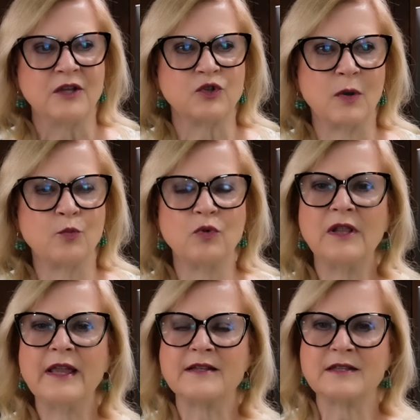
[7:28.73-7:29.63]
So I'm
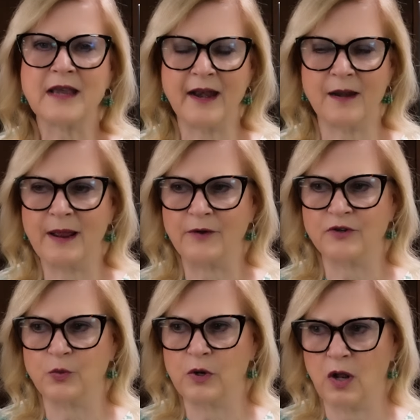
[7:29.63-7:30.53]
really excited about
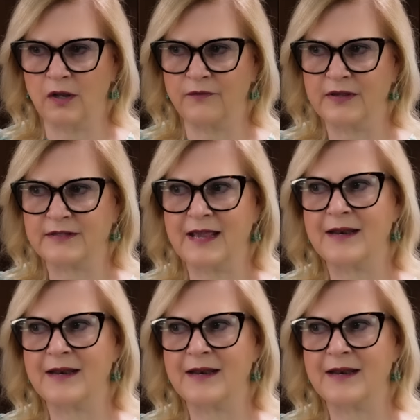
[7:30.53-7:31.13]
doing all of this.